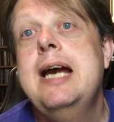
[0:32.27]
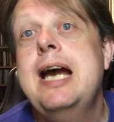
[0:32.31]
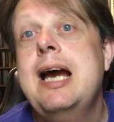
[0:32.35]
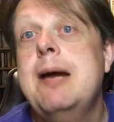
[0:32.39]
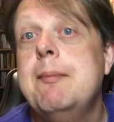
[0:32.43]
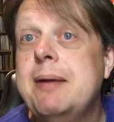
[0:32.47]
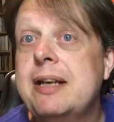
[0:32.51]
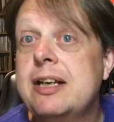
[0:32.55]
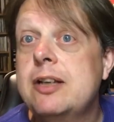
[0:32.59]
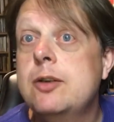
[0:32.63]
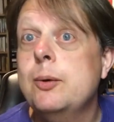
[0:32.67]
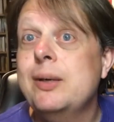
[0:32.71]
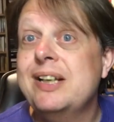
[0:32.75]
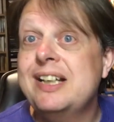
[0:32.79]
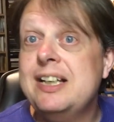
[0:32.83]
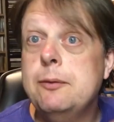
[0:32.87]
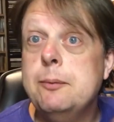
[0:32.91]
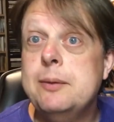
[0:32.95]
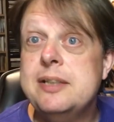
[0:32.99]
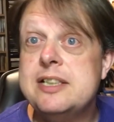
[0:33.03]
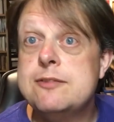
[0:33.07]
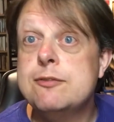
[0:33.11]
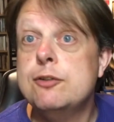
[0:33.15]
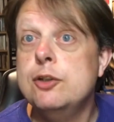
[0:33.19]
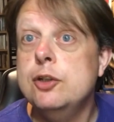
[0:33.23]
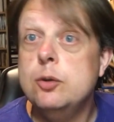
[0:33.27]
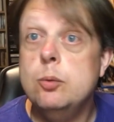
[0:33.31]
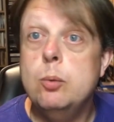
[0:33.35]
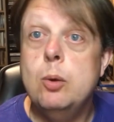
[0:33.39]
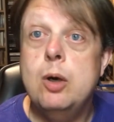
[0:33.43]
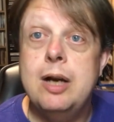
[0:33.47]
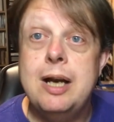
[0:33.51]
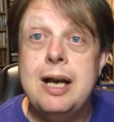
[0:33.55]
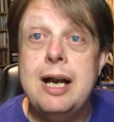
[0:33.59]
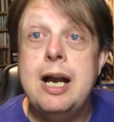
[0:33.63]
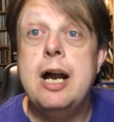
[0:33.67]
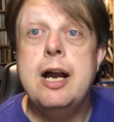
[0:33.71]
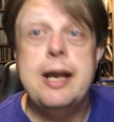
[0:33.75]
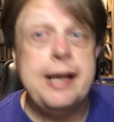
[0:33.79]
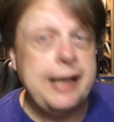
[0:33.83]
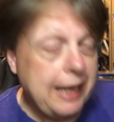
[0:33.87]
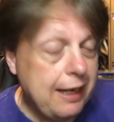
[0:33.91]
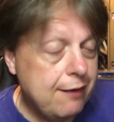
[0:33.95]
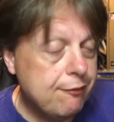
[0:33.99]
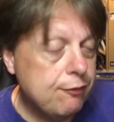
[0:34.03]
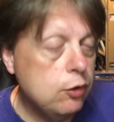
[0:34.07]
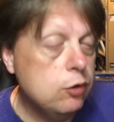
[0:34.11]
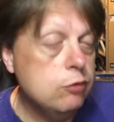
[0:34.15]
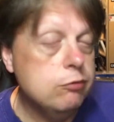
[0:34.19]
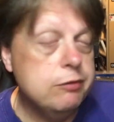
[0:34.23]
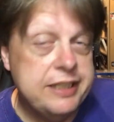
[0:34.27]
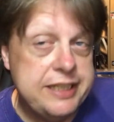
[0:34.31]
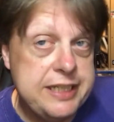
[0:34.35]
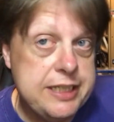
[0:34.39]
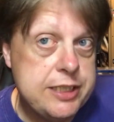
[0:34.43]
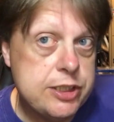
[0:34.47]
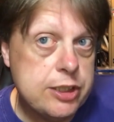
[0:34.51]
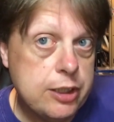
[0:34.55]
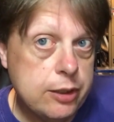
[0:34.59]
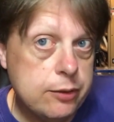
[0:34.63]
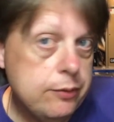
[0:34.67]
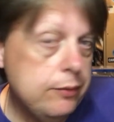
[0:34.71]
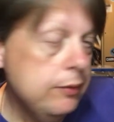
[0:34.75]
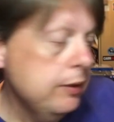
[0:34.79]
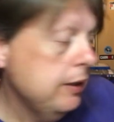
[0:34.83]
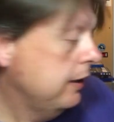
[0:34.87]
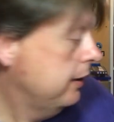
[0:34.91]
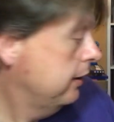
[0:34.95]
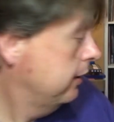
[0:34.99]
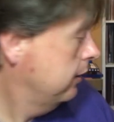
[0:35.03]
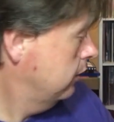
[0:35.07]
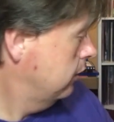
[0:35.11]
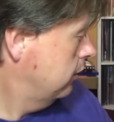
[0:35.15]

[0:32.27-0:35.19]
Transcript: and then quickly whiz through what I have already shown